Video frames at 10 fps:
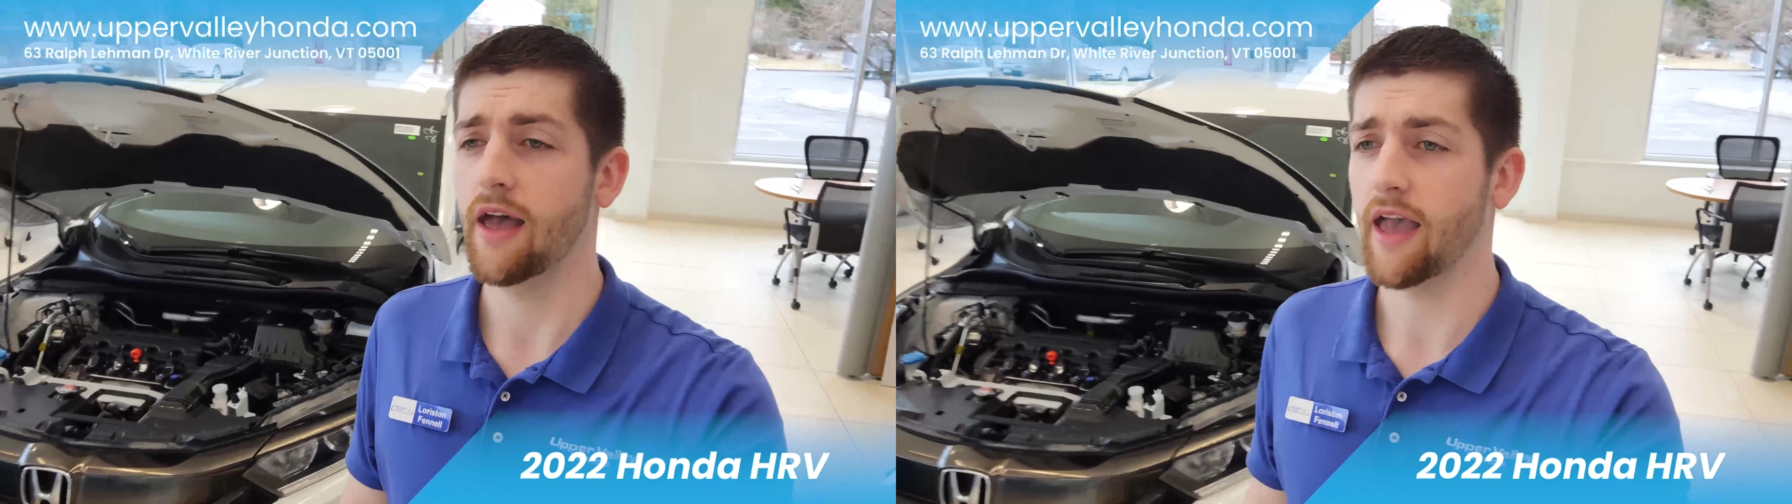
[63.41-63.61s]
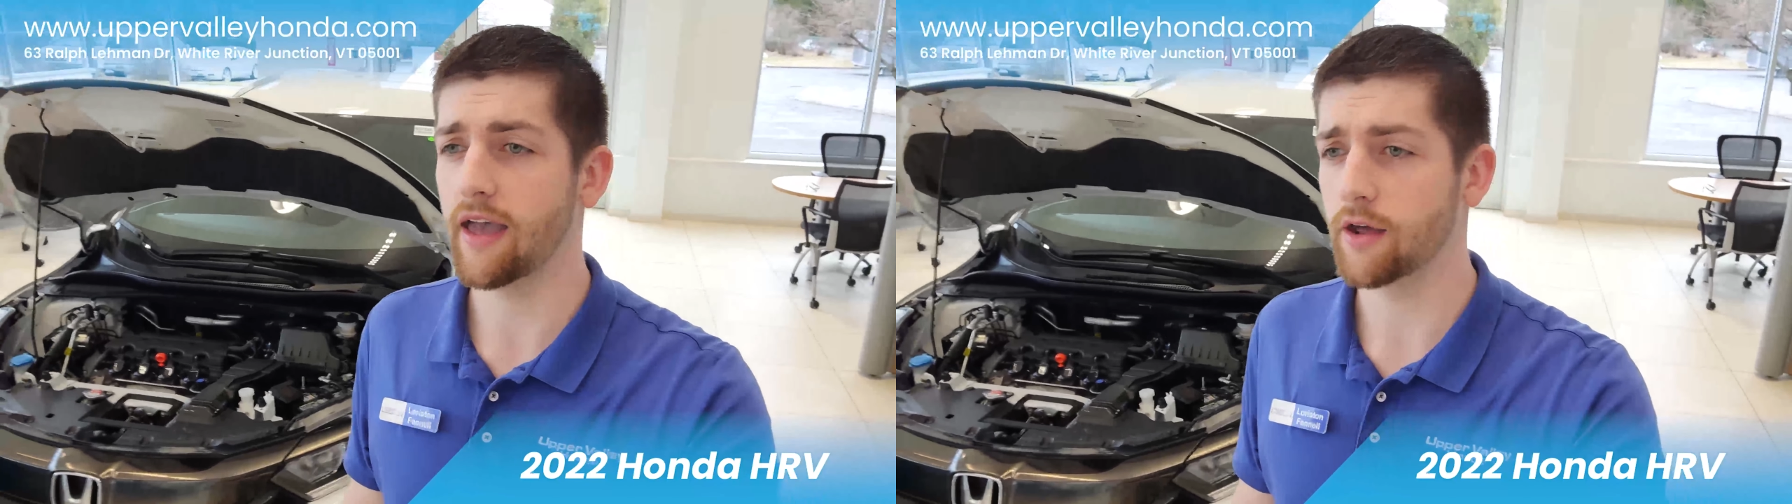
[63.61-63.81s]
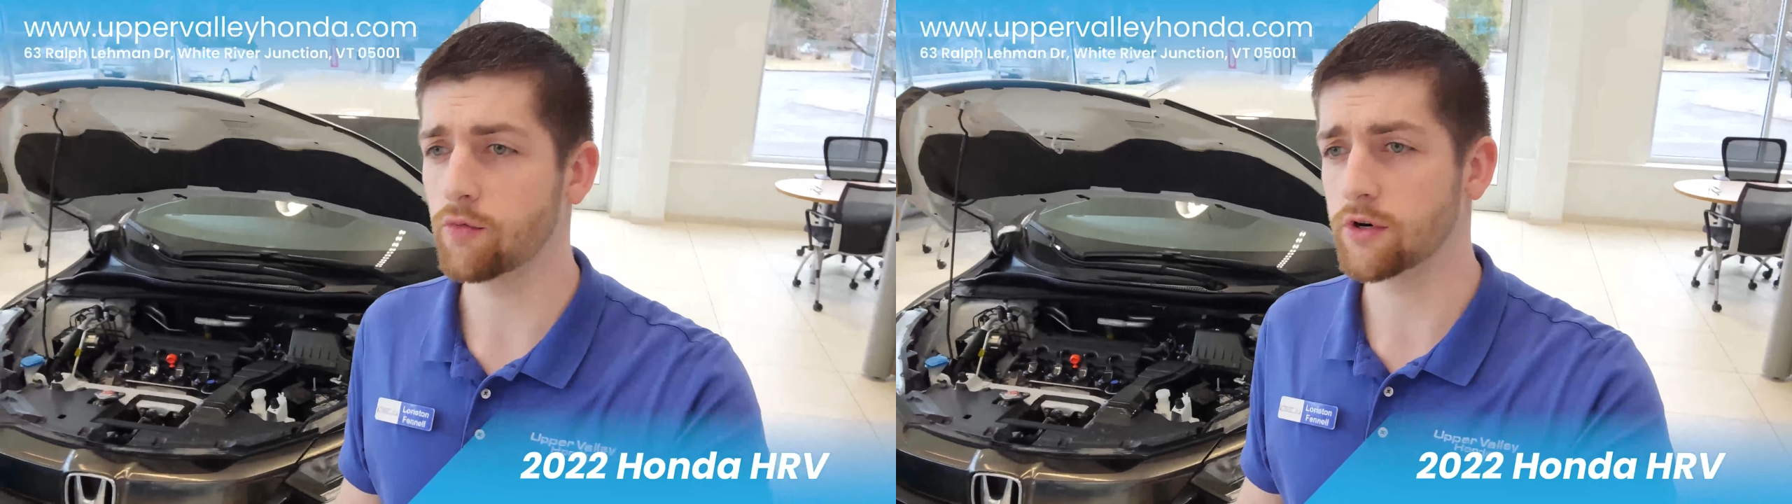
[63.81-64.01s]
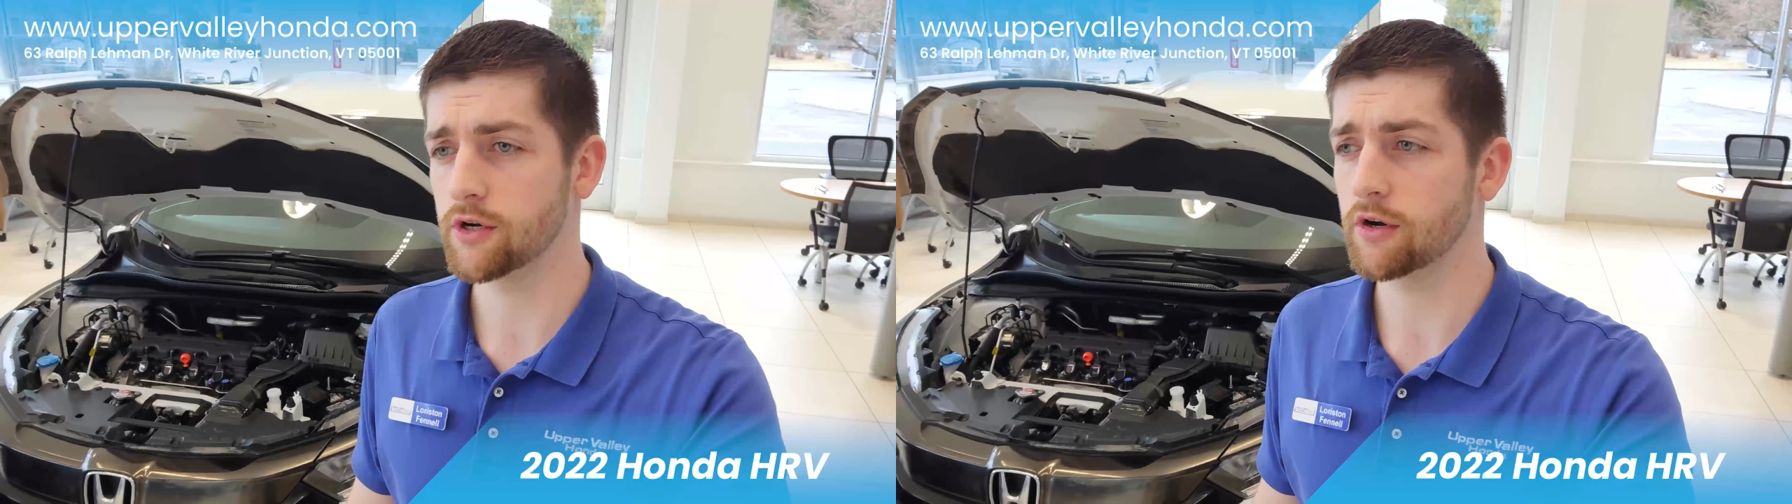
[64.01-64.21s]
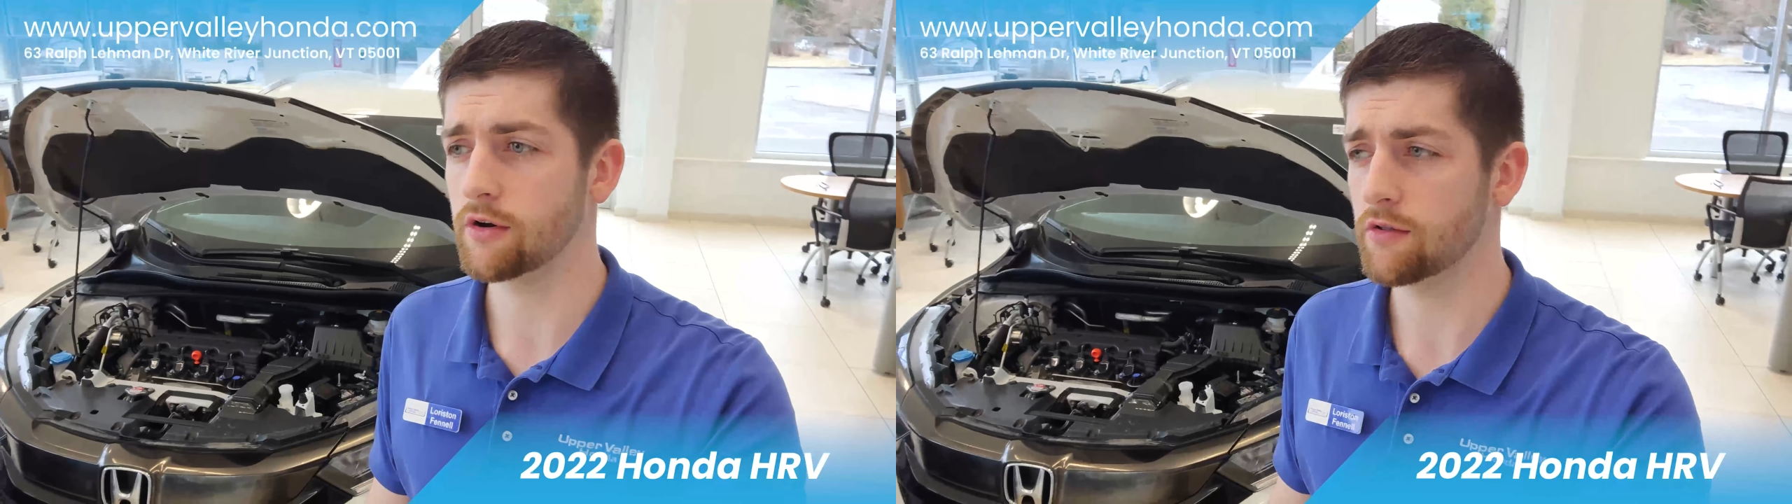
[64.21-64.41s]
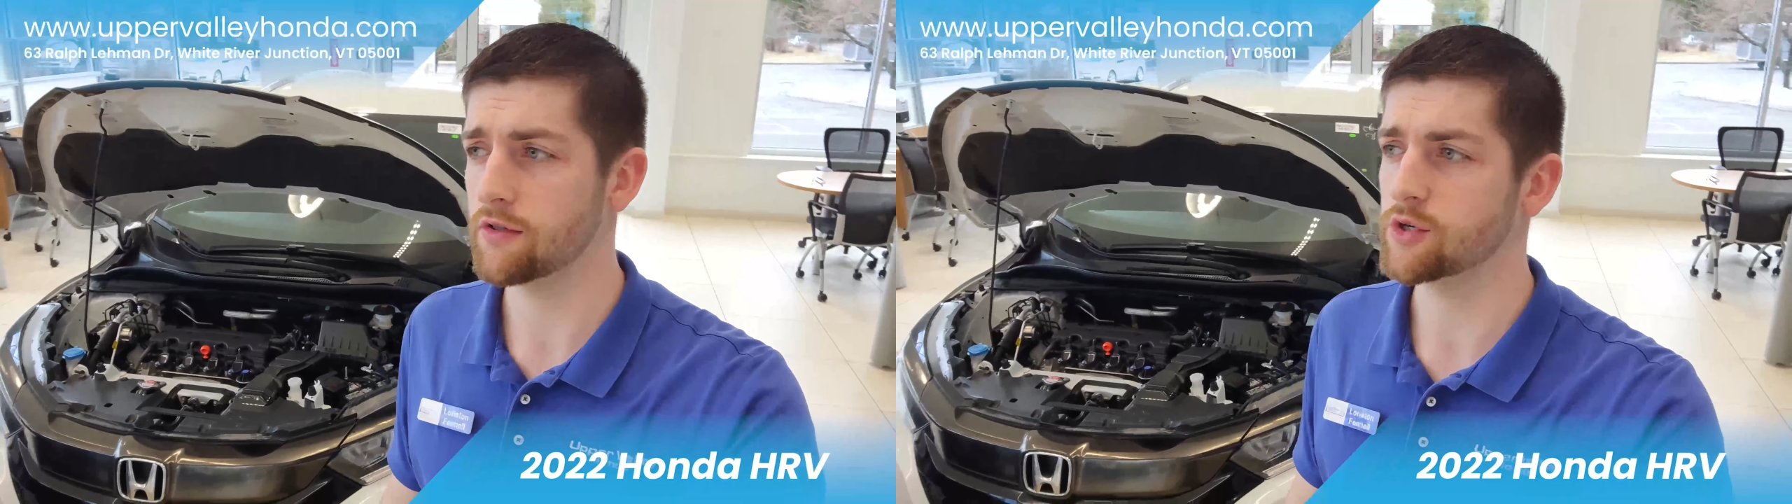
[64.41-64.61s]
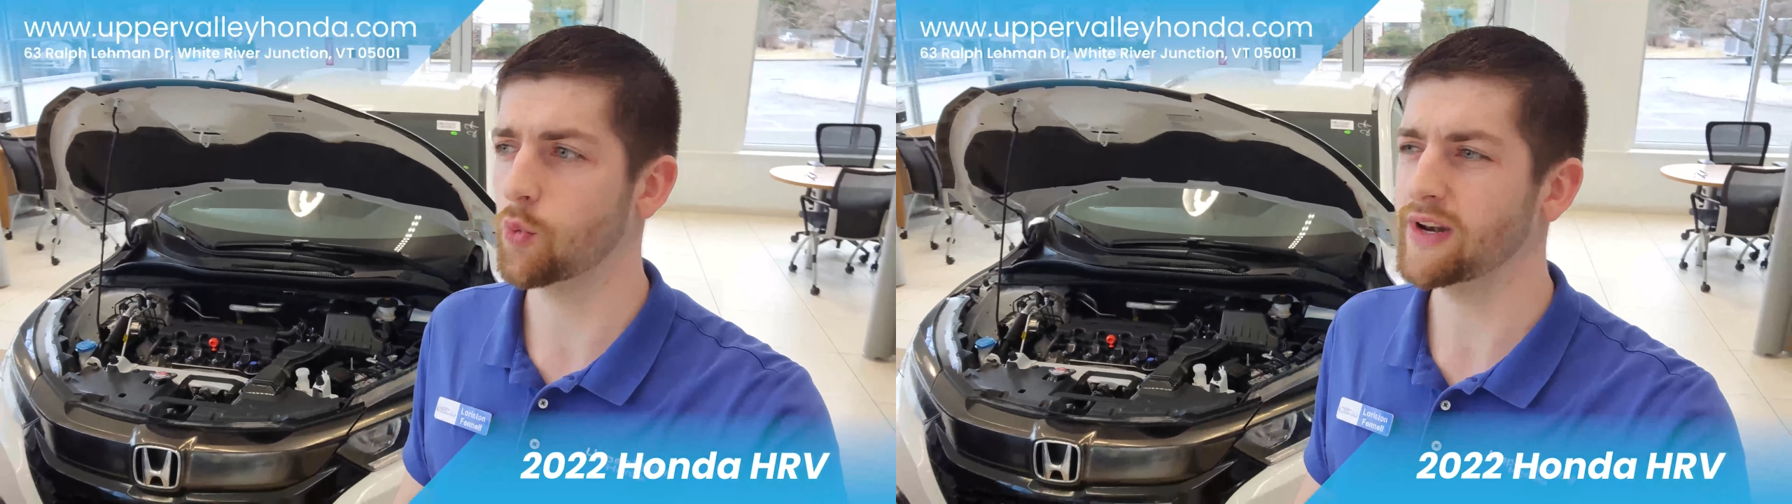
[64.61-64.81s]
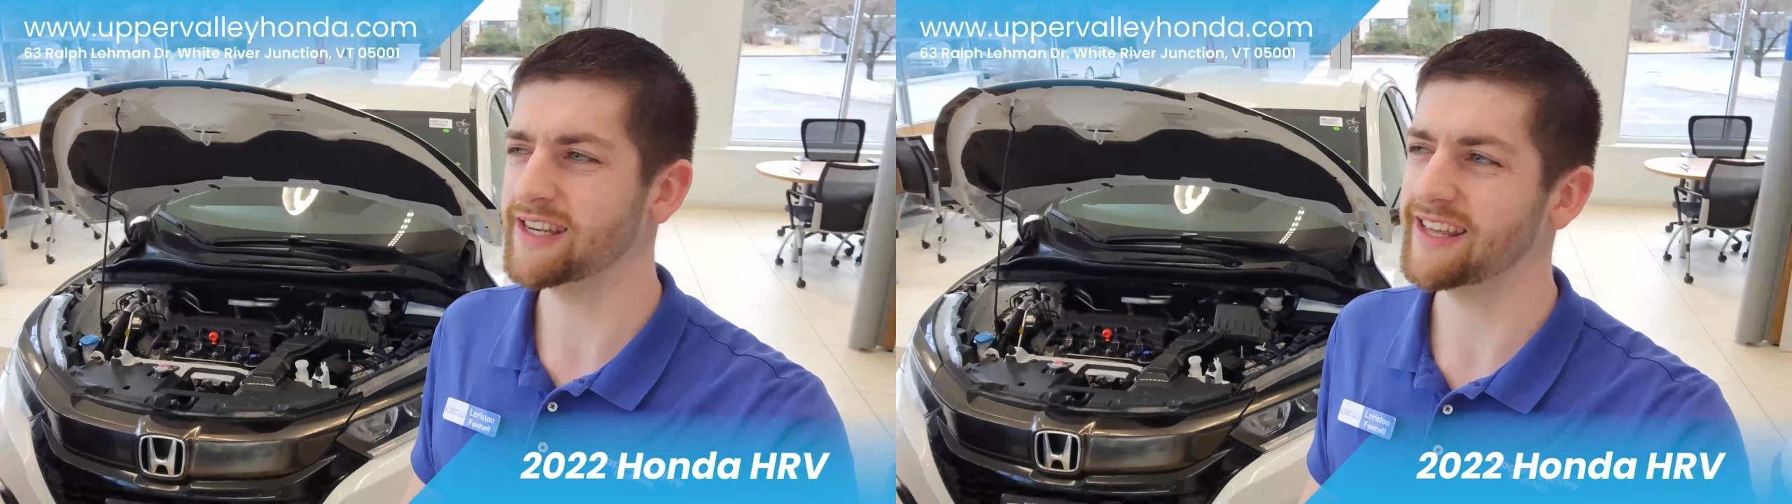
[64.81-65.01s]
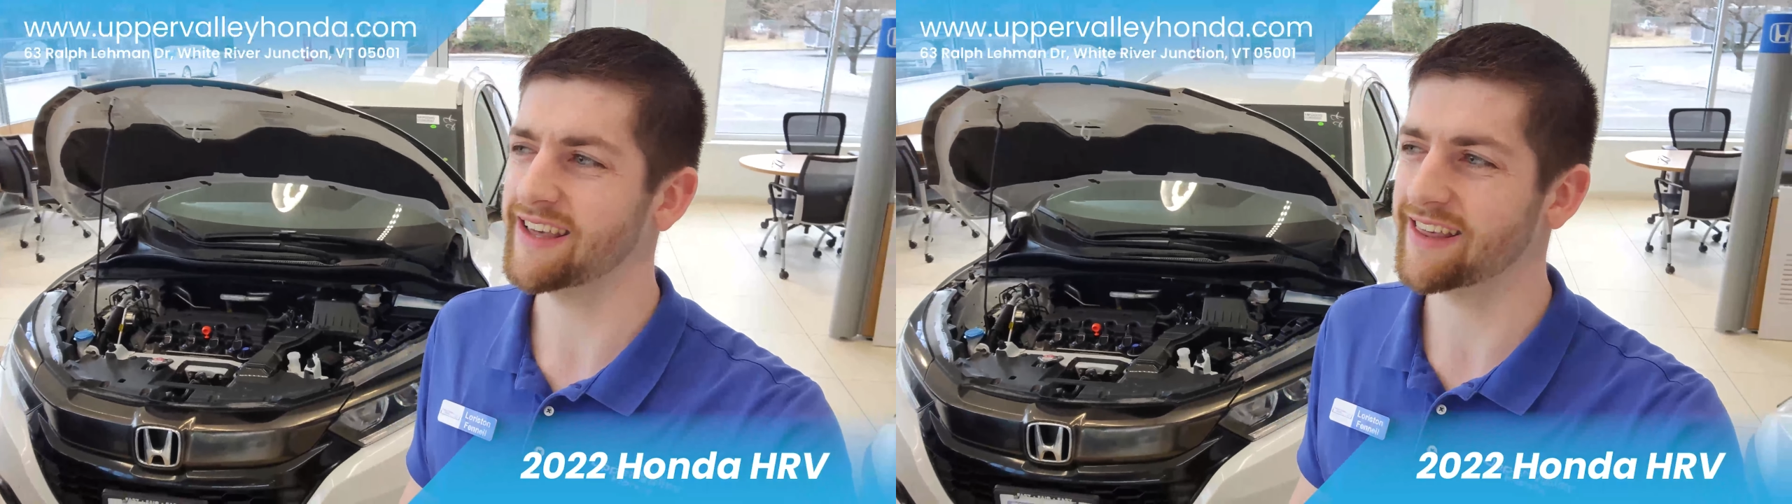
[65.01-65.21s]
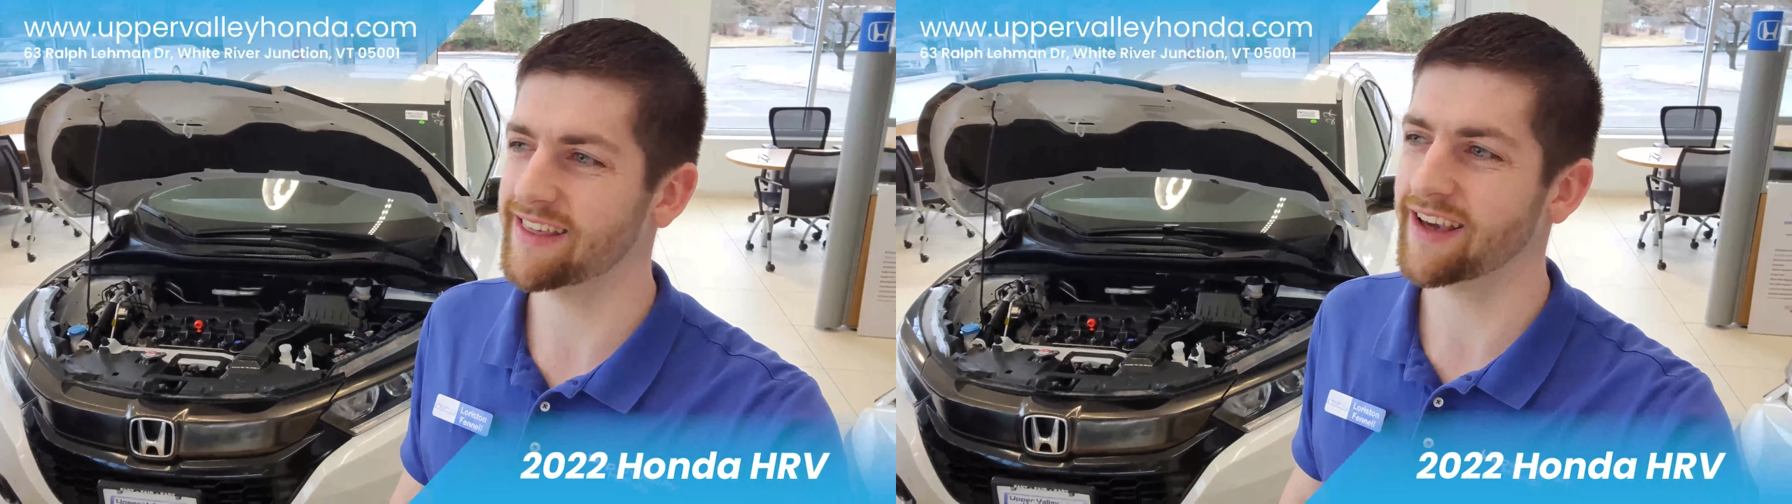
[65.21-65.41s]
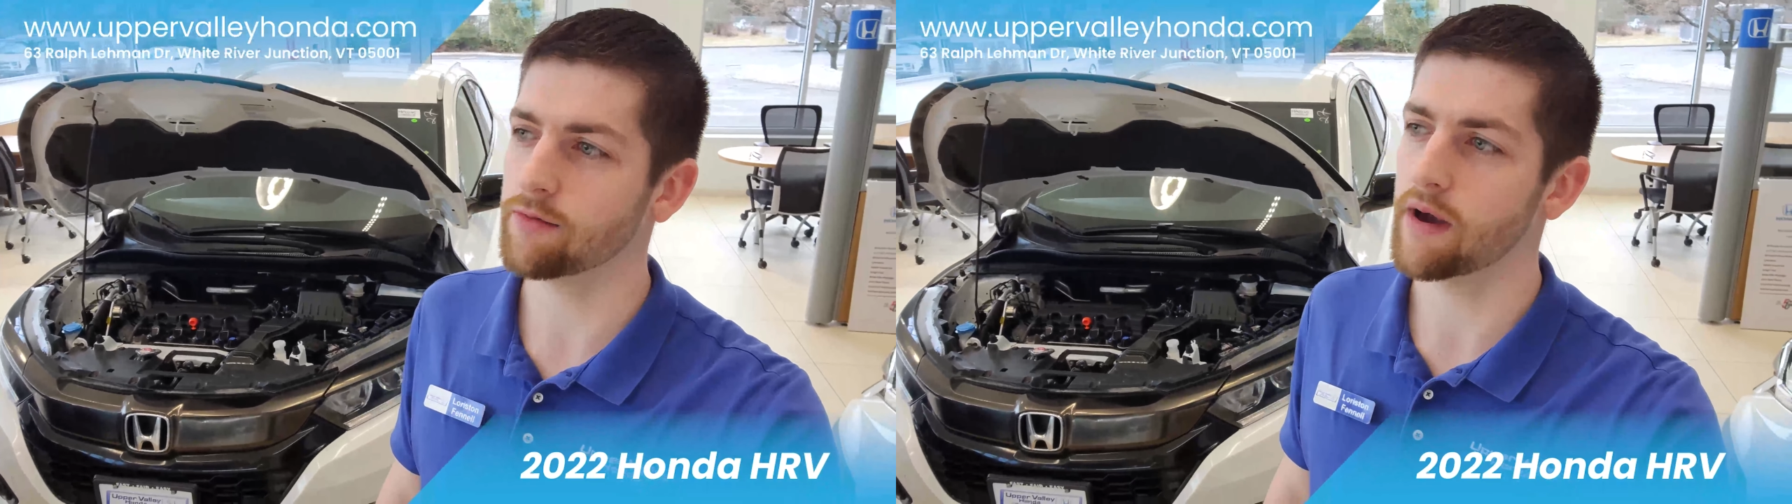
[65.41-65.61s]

and returns 26